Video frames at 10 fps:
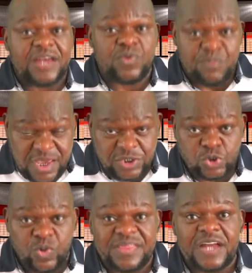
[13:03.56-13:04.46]
and we make
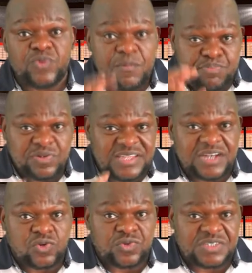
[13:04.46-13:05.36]
sure that we put
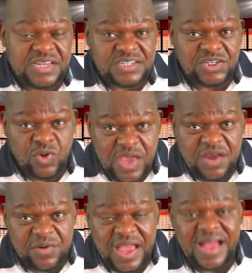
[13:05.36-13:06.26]
that crusade in your
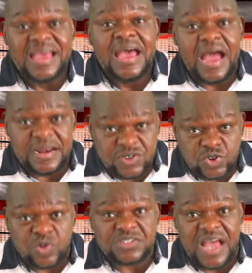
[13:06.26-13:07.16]
area and
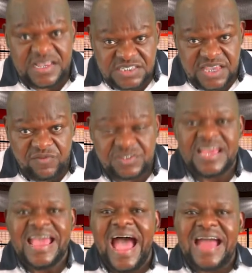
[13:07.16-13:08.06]
souls are saved.
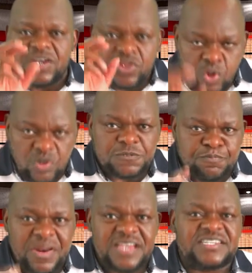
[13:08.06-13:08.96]
And those
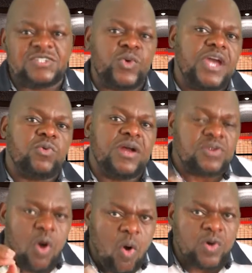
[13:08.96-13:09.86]
places where you want
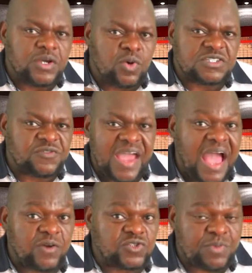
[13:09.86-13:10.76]
Holy Ghost
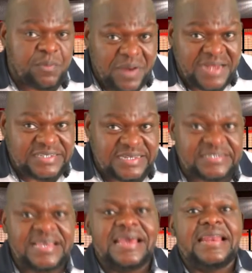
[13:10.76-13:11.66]
Firehouse to be planted,
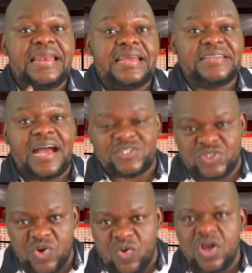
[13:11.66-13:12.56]
let us
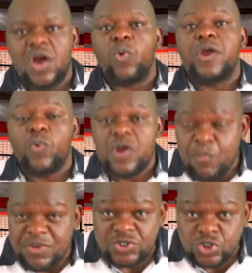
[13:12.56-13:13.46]
know. We will
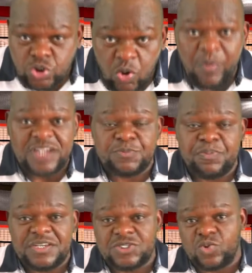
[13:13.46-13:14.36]
be so much
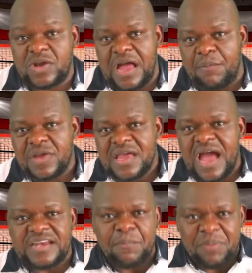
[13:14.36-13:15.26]
pleased to come
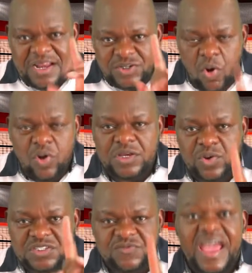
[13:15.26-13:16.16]
and plant Holy
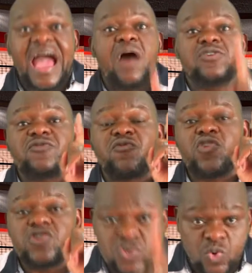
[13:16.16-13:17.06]
Ghost Firehouse
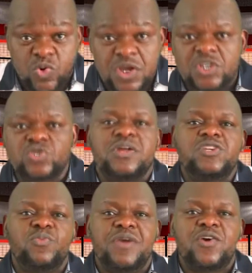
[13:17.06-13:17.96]
for you so
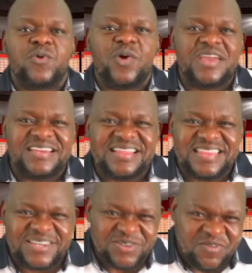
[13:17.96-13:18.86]
that you may grow grow in the
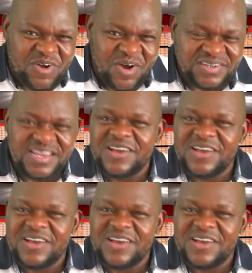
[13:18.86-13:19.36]
things of God.